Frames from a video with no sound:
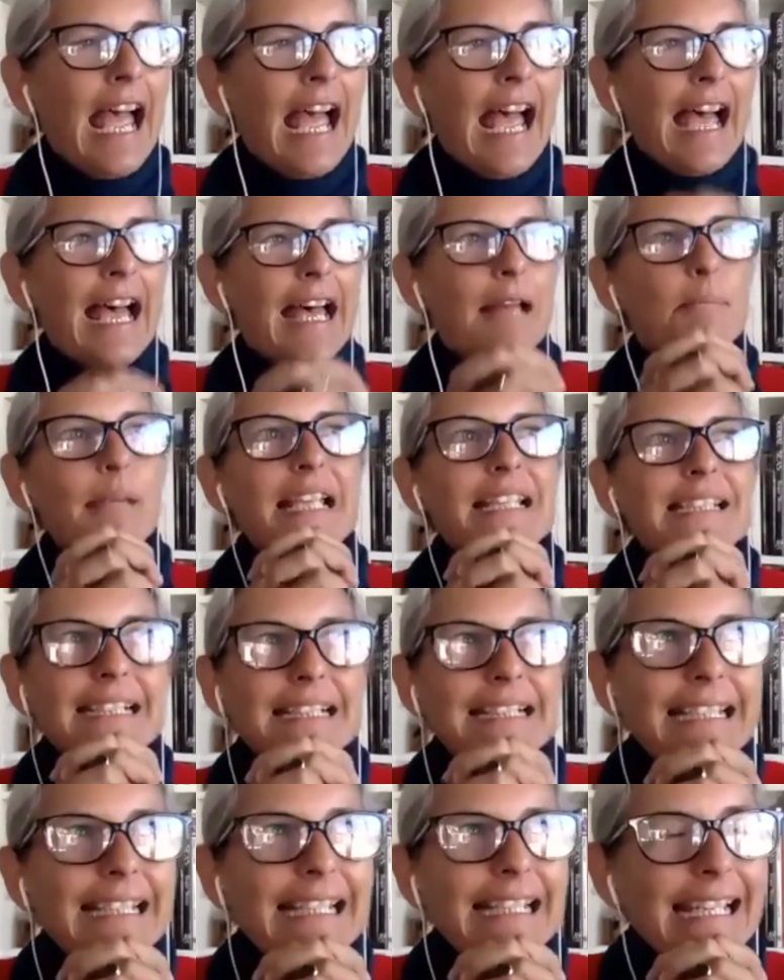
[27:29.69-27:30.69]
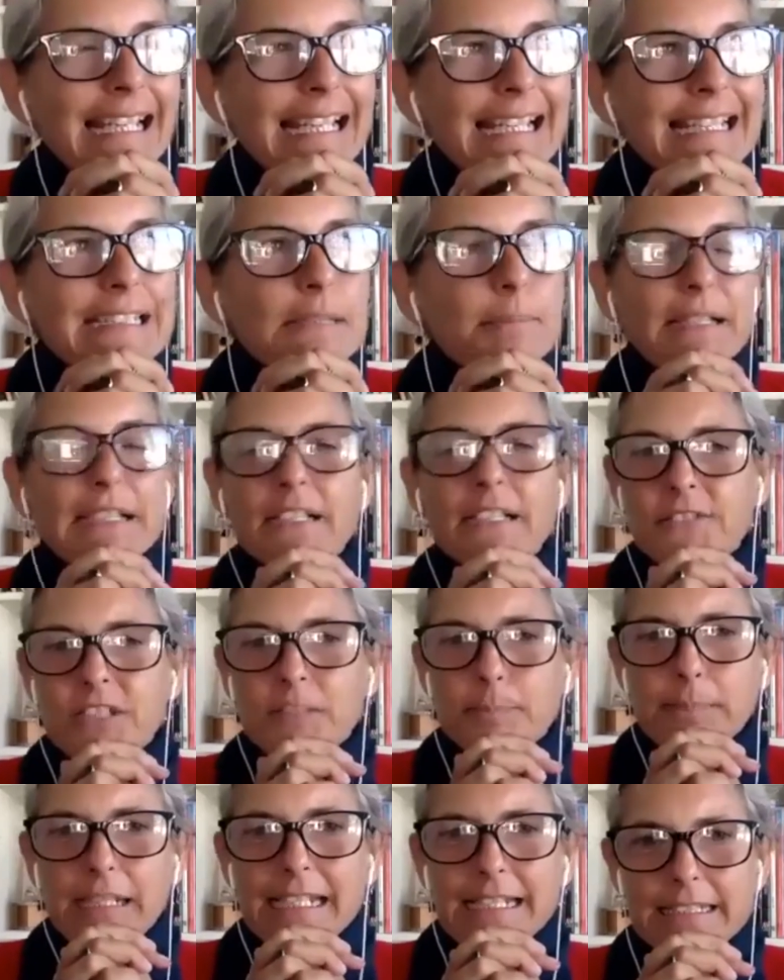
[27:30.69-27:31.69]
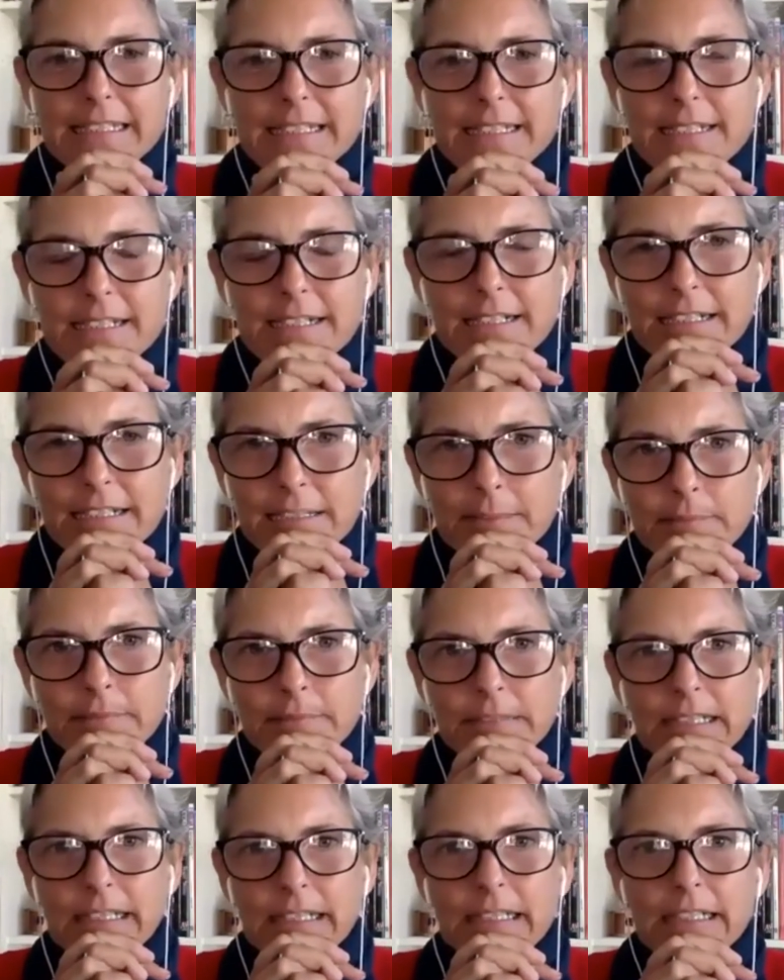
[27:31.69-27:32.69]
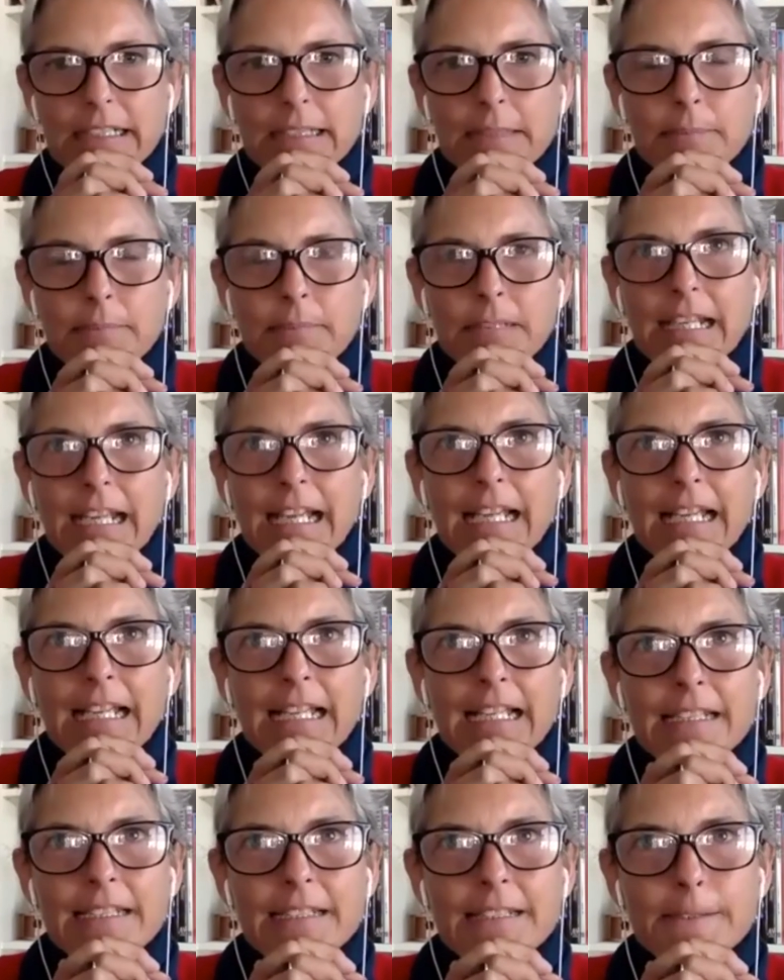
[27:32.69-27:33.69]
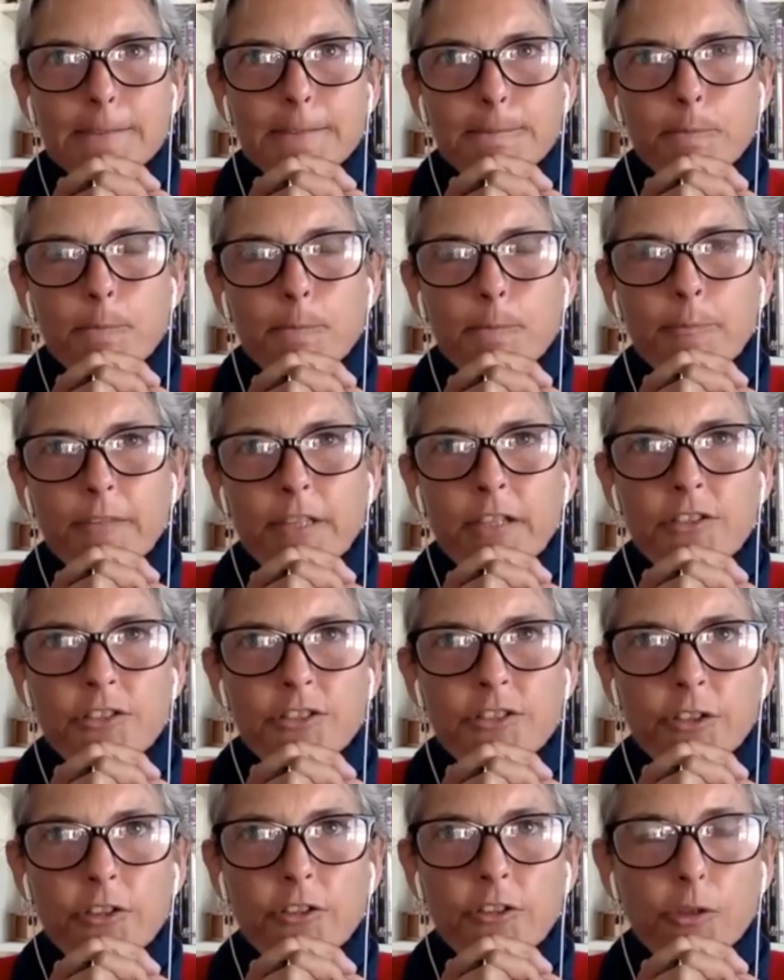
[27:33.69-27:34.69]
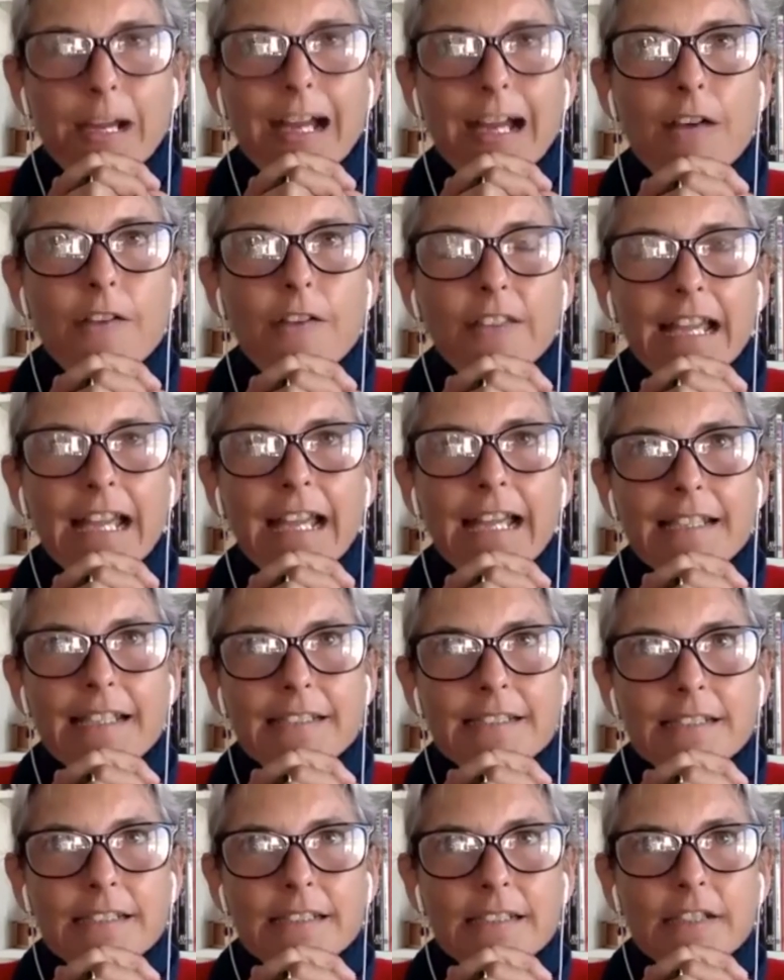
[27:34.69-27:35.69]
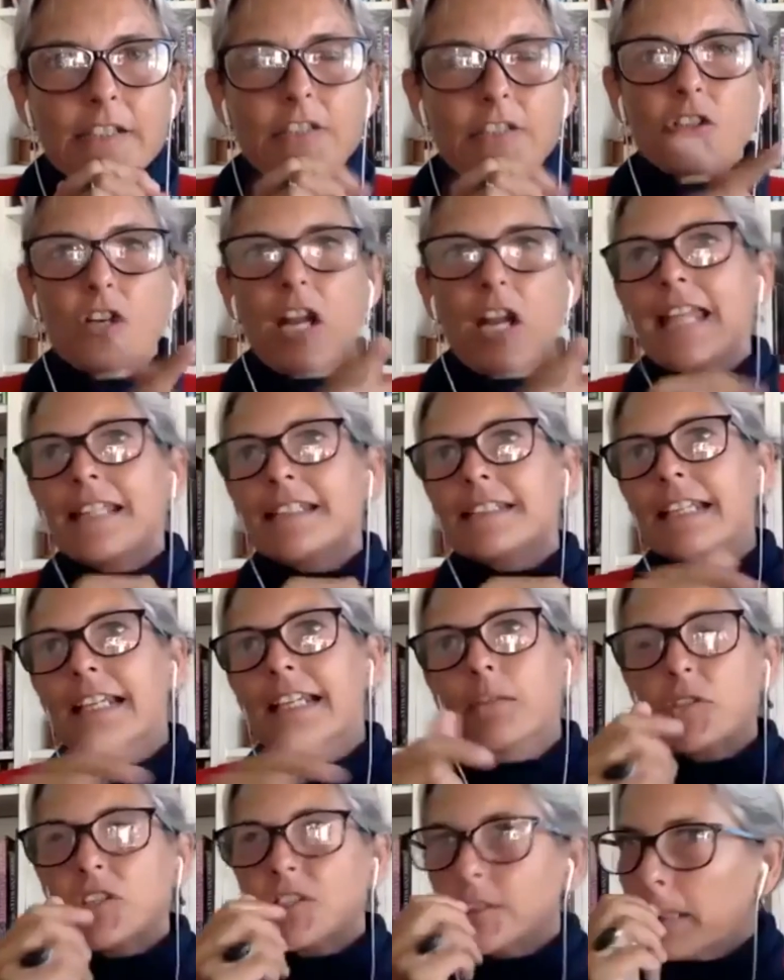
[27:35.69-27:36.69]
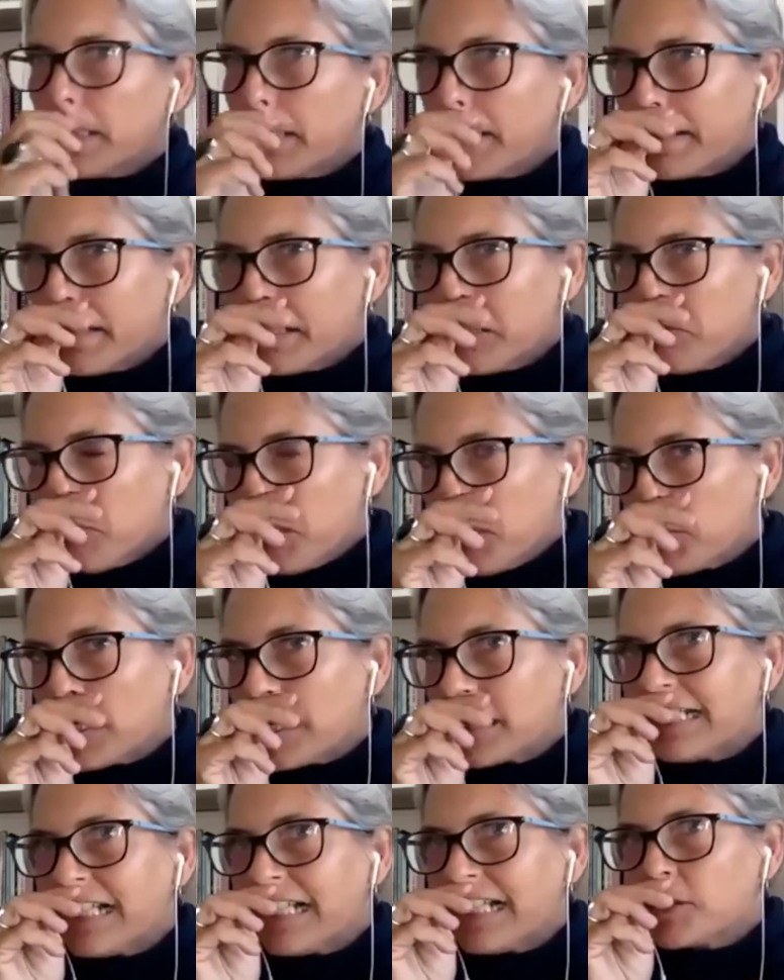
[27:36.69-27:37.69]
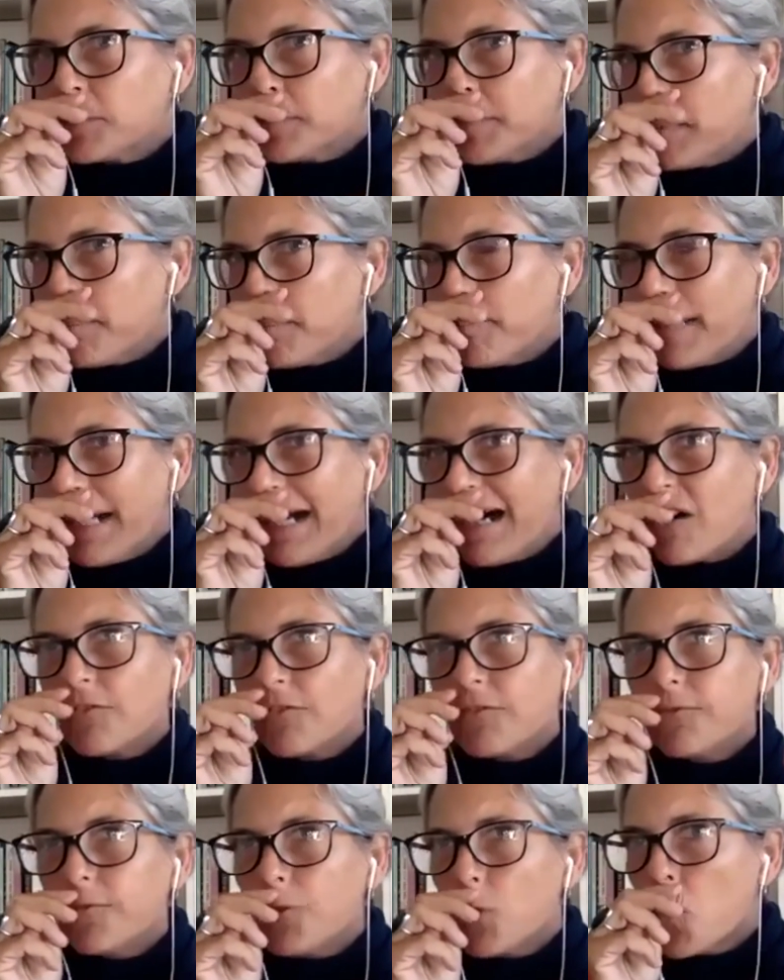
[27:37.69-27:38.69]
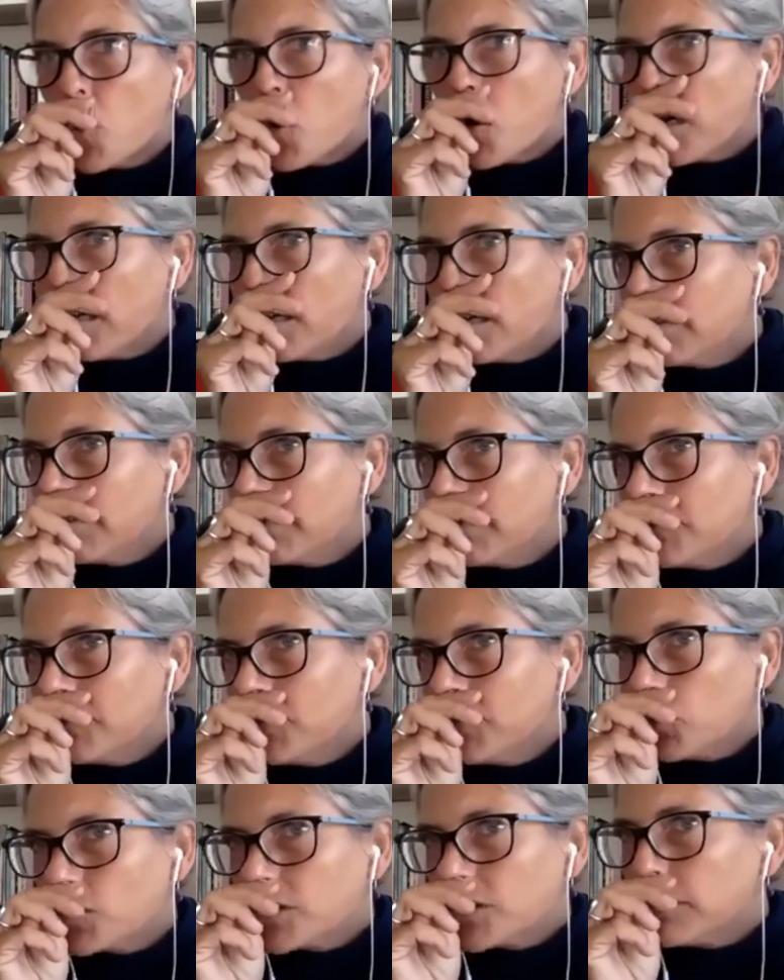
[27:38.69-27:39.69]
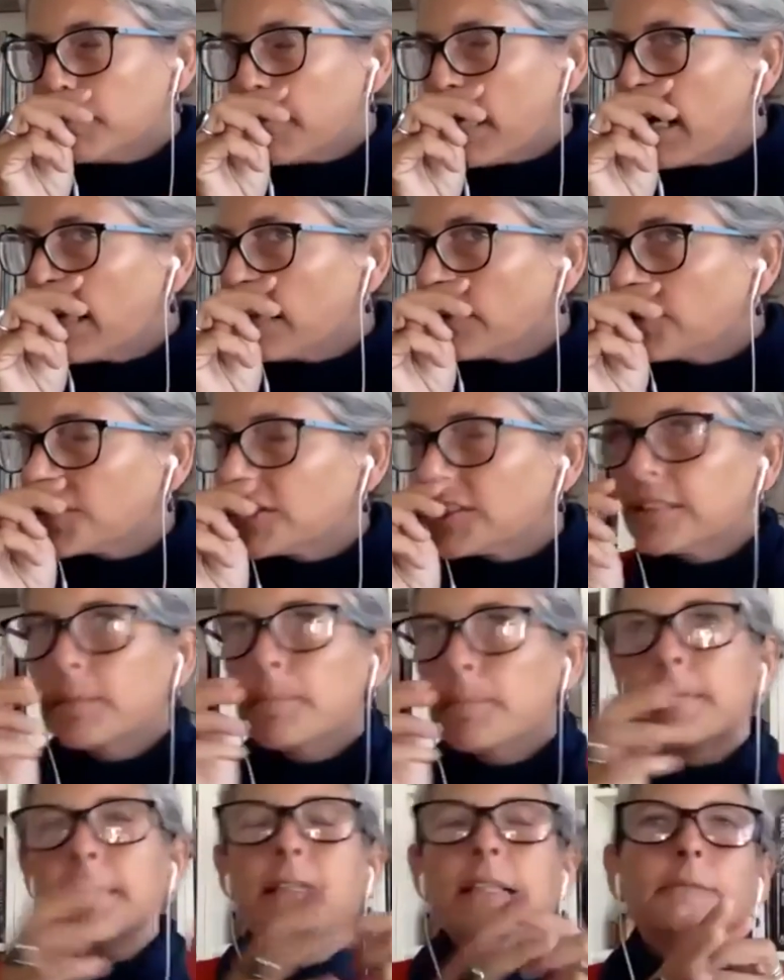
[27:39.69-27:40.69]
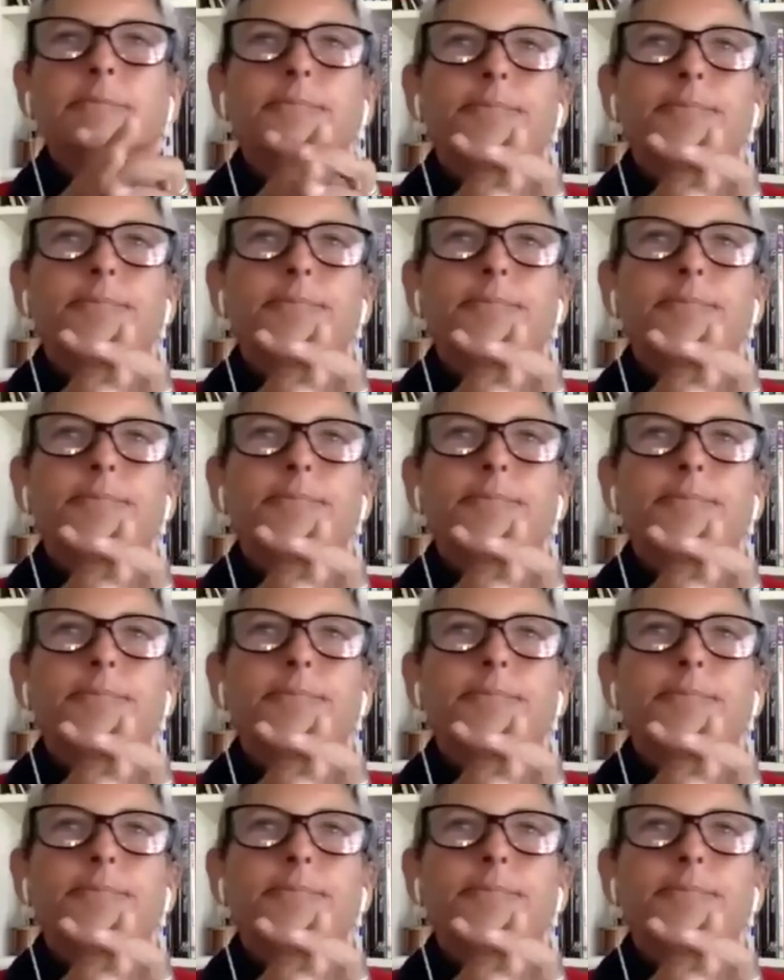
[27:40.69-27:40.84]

And basically it is a bit of space and time, and so throughout that transect, which I think we worked out to be about 4 nautical miles or something.